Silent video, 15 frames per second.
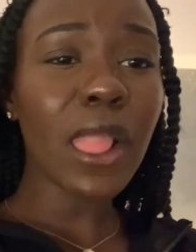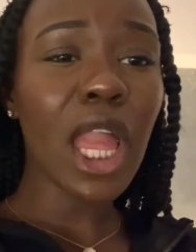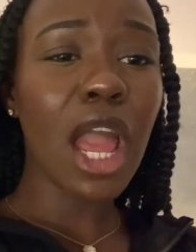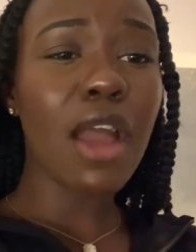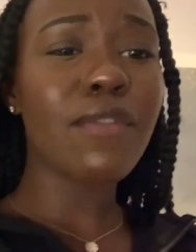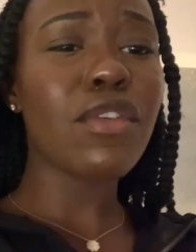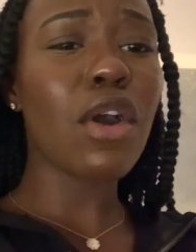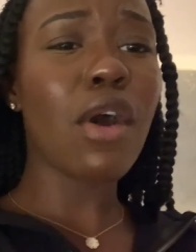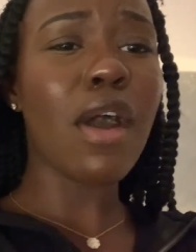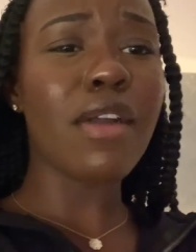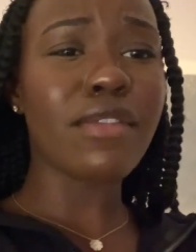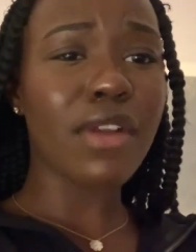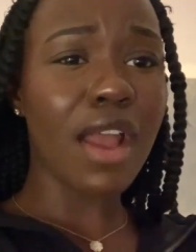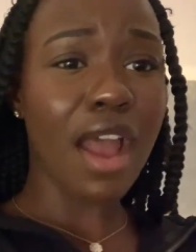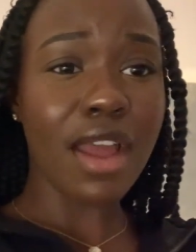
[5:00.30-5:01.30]
Have y'all
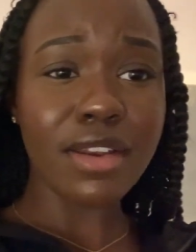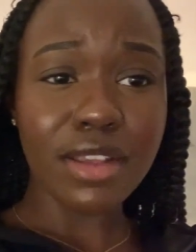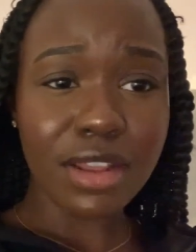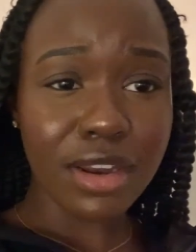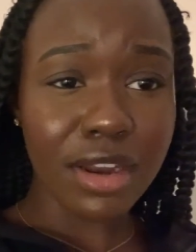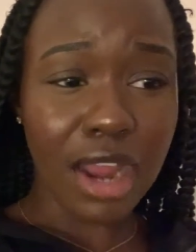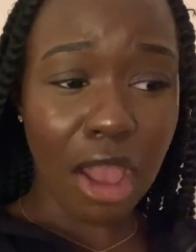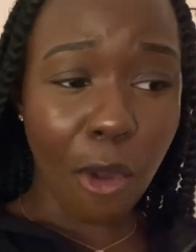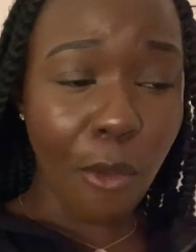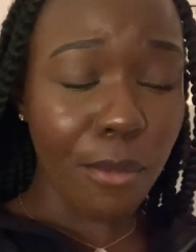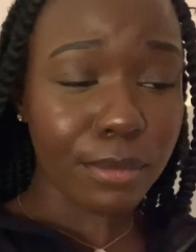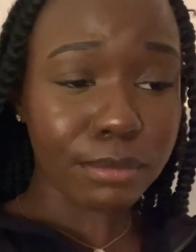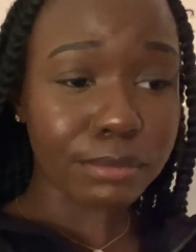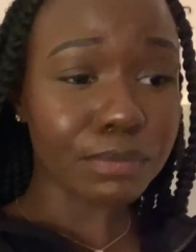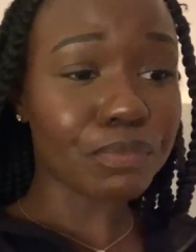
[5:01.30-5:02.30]
ever had
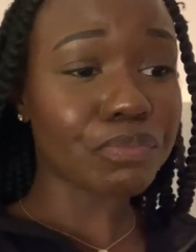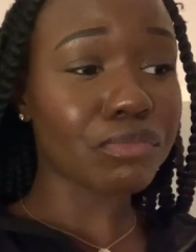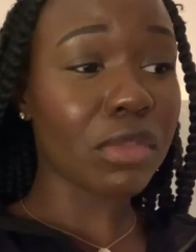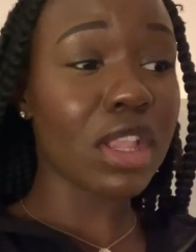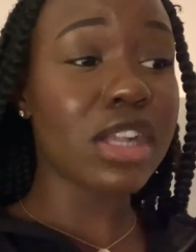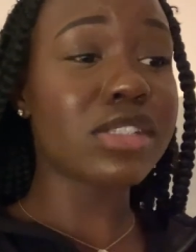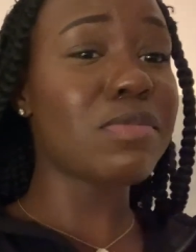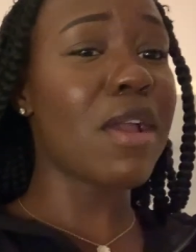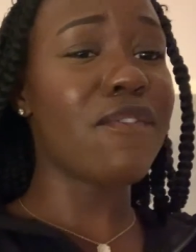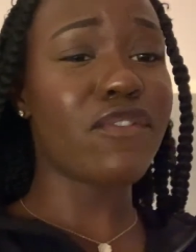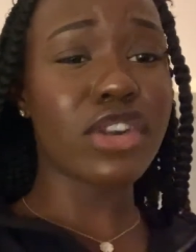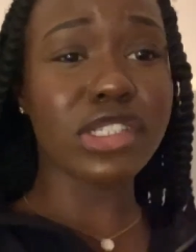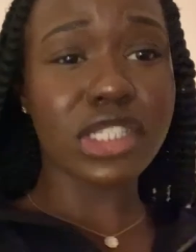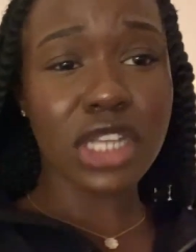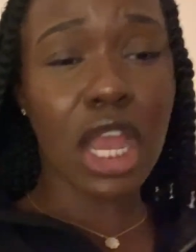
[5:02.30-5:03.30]
In-N-Out? That's my
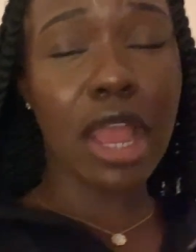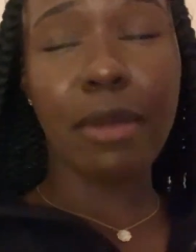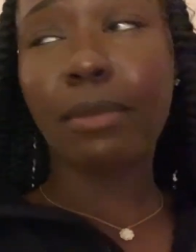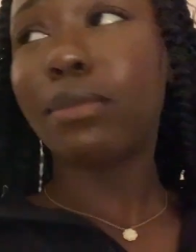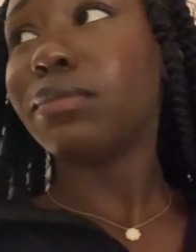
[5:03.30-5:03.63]
first time.